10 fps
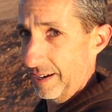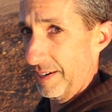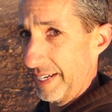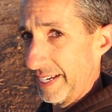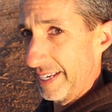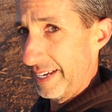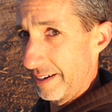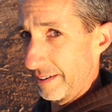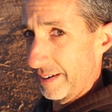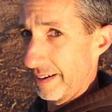area
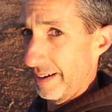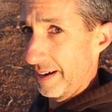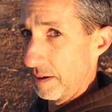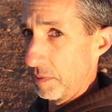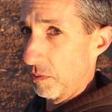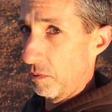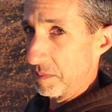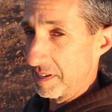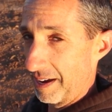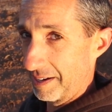here, we'll
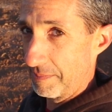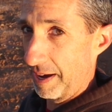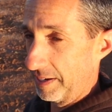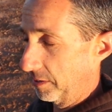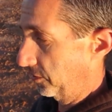be talking about here